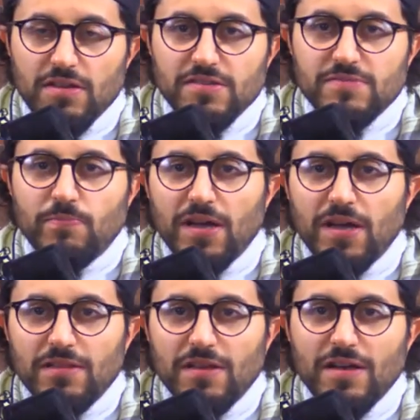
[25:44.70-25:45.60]
by
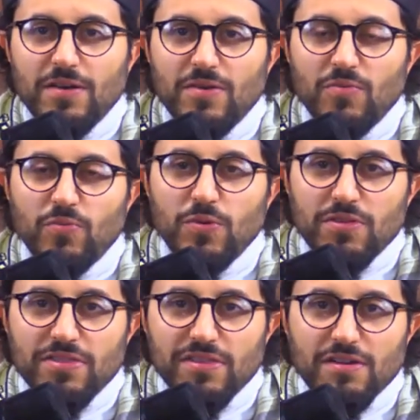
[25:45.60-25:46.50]
Allah, we
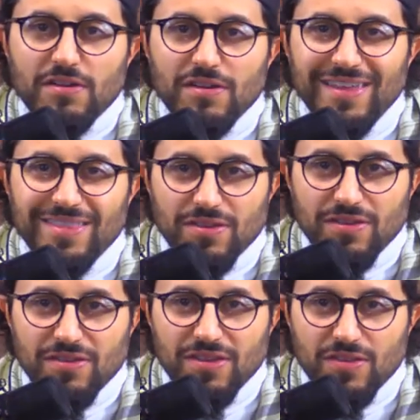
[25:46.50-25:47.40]
were there in
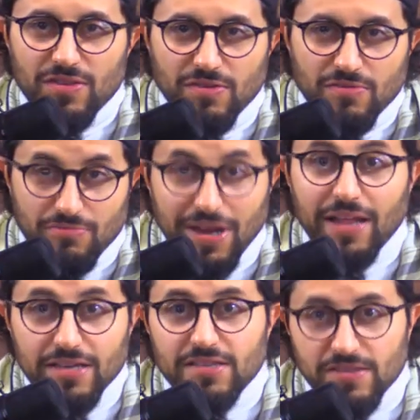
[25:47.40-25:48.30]
the
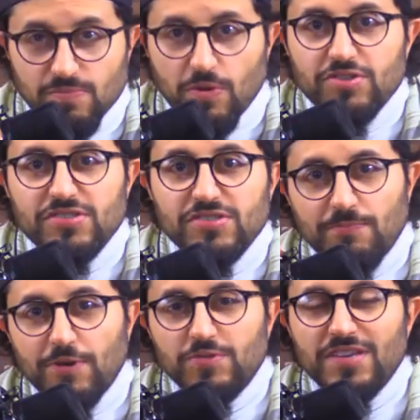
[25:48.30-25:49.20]
rallies, these marches
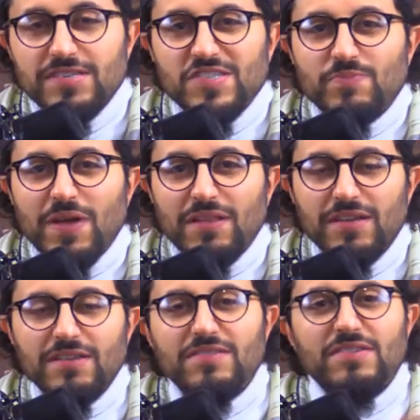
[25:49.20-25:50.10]
and protests,
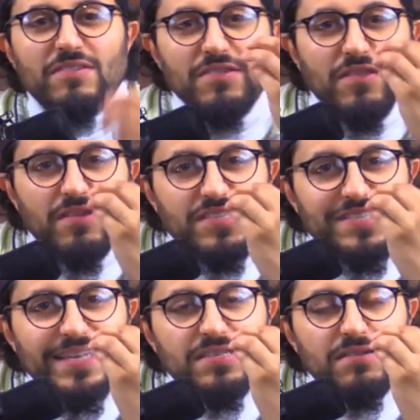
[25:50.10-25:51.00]
smelling the
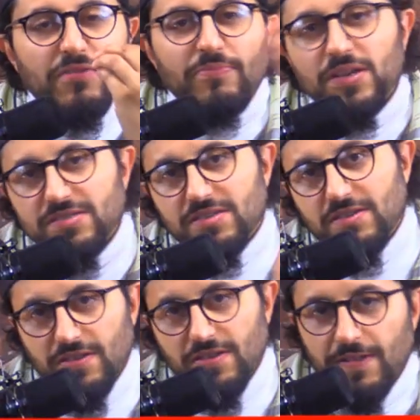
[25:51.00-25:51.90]
scent of musk,
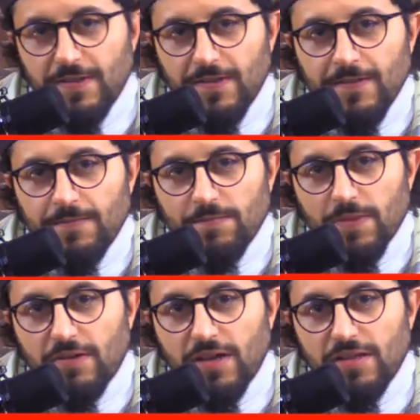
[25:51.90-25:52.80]

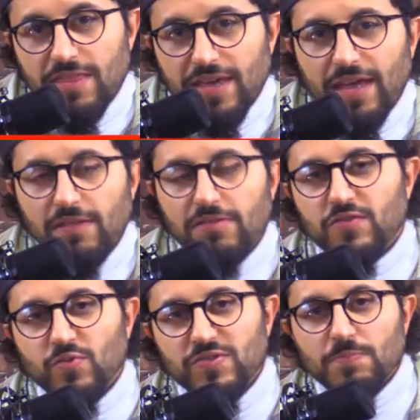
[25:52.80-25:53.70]
right? That
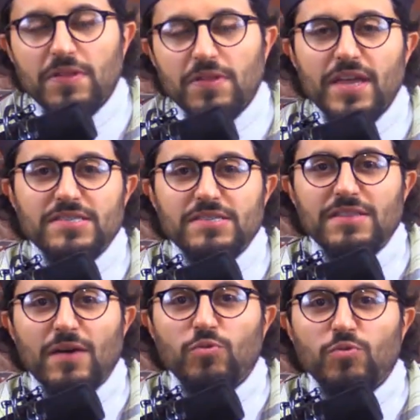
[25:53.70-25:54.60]
this was a place
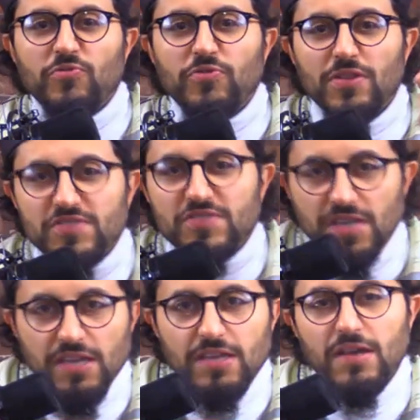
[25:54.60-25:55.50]
that was full of
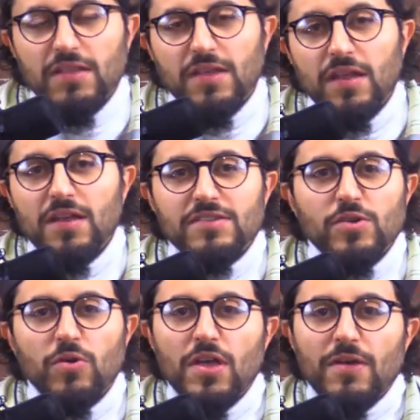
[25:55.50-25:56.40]
sakina, and that
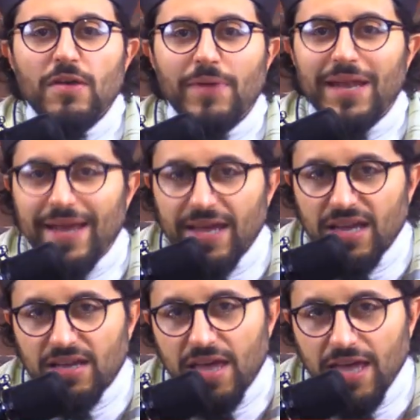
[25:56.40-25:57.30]
so
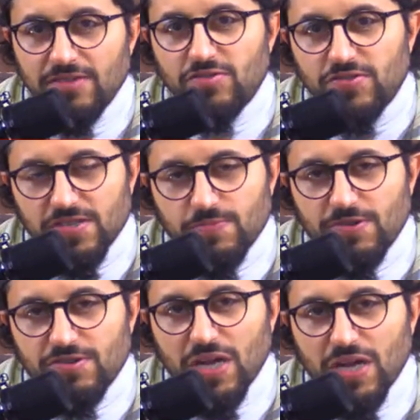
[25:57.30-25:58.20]
malaika, angels, and
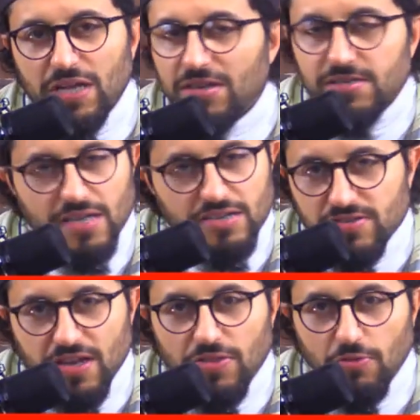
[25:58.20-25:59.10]
spirituality is not
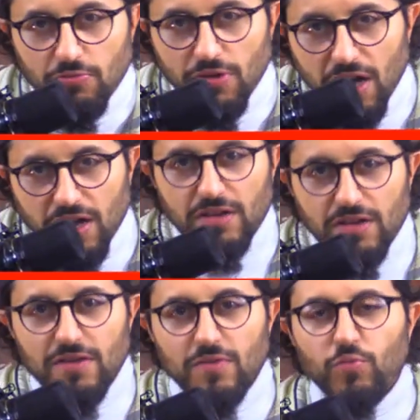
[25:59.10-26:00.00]
just on the rug
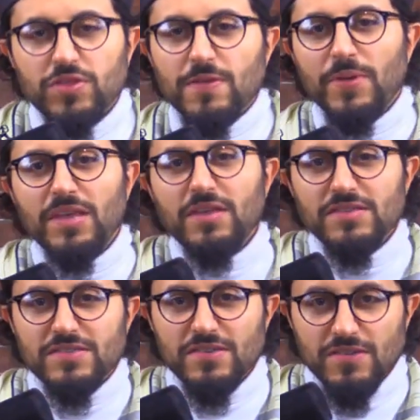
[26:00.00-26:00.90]
with the
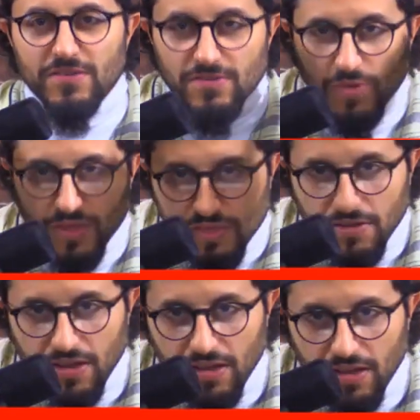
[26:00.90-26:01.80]
beads, with the